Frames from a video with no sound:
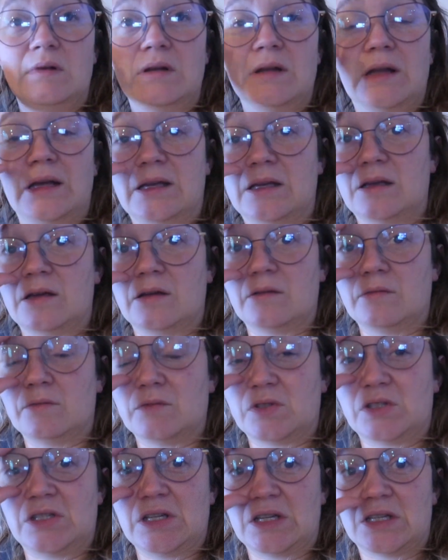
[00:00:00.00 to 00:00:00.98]
like
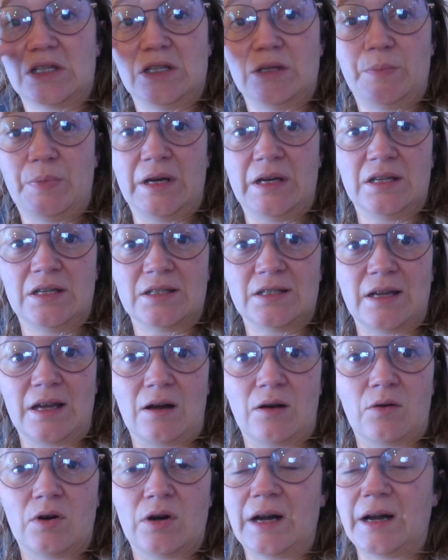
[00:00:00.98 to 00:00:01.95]
sixty pages an
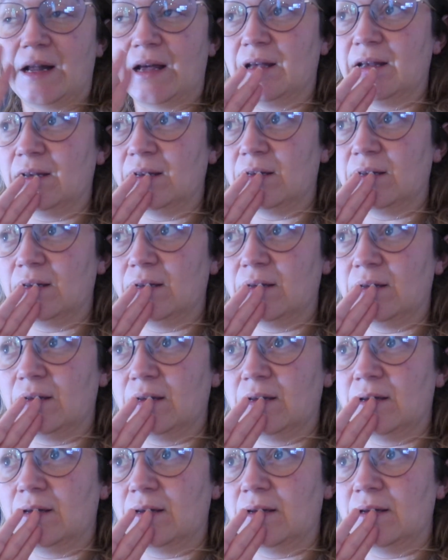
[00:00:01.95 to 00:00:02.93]
hour, and I
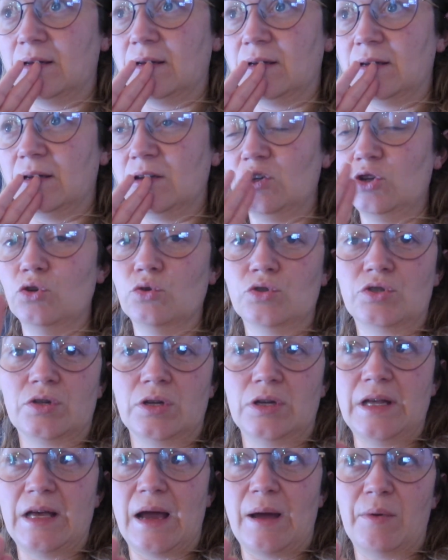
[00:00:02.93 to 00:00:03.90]

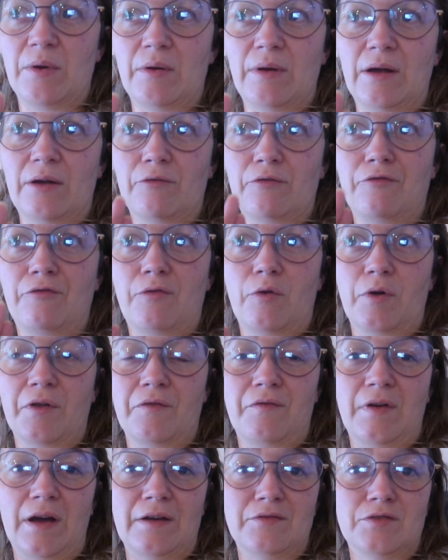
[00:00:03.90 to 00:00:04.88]
usually am around
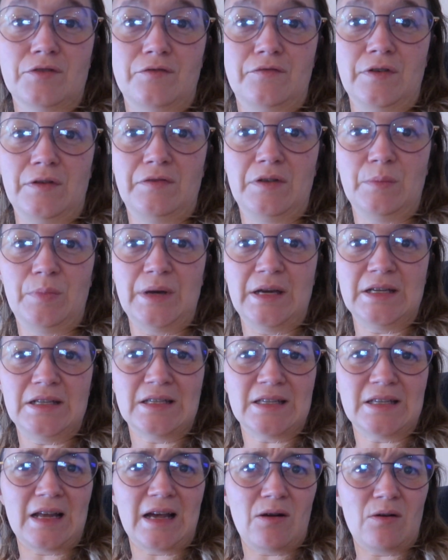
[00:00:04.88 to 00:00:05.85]
forty-five to fifty
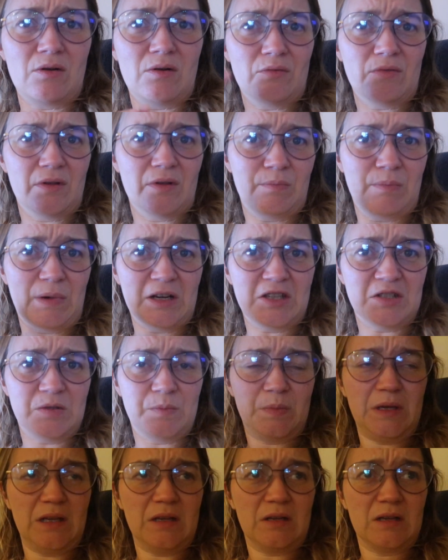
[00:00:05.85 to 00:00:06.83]
pages an hour with my
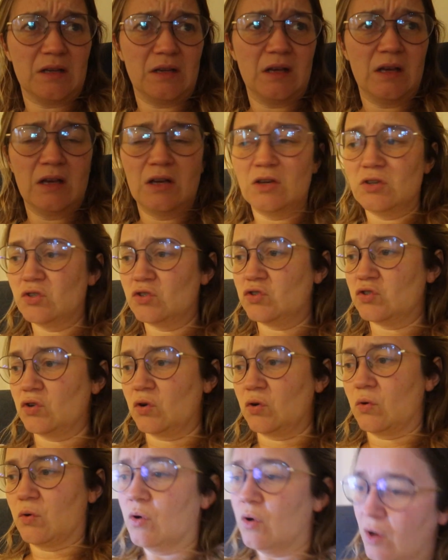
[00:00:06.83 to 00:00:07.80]
speed.
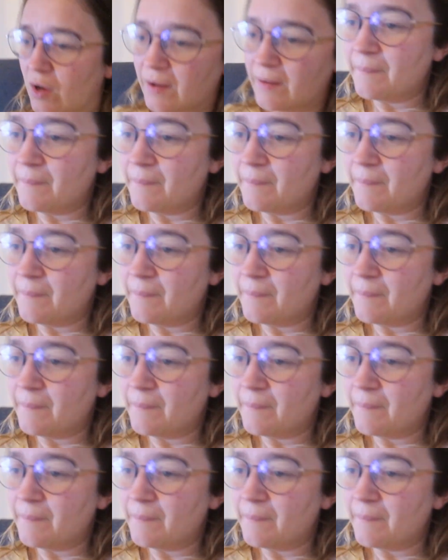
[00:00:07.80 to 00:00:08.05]
So,